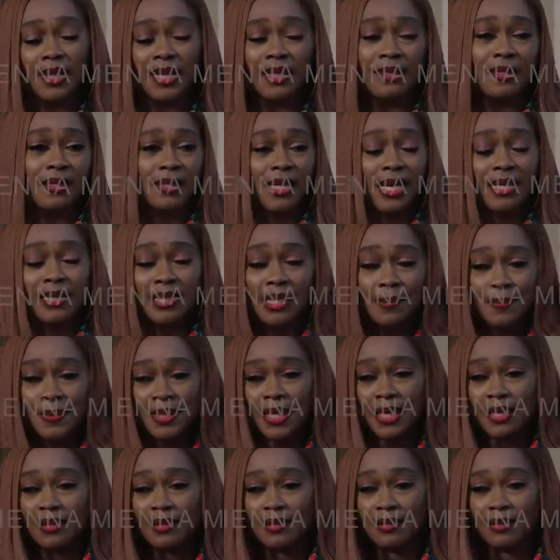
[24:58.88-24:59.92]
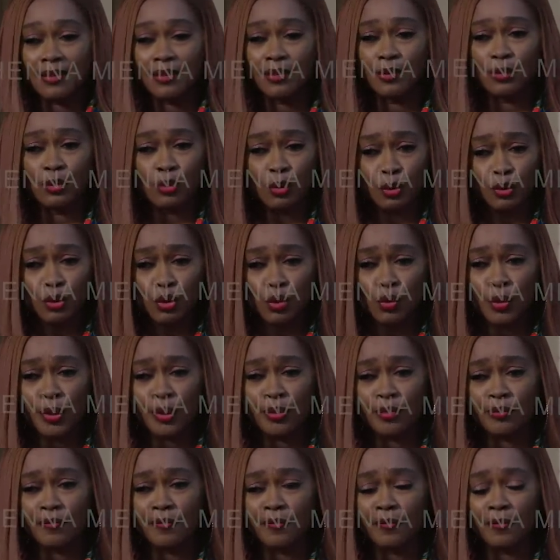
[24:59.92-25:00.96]
And Adams has a lot
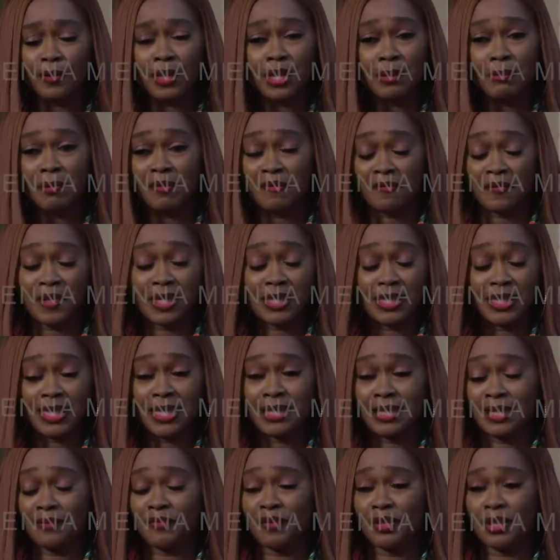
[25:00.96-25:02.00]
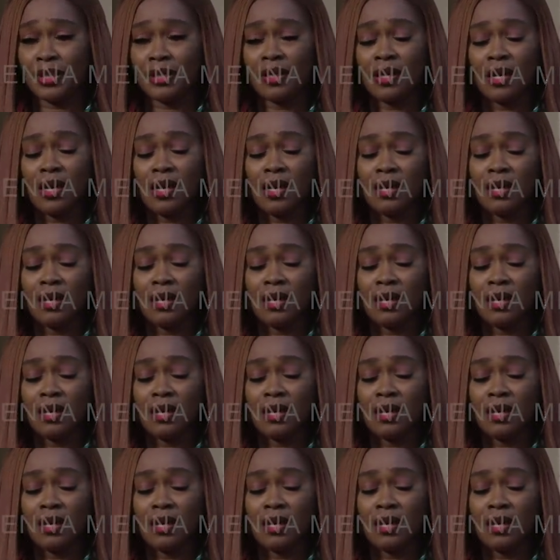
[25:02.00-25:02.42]
going on for him. In fact, he has everything.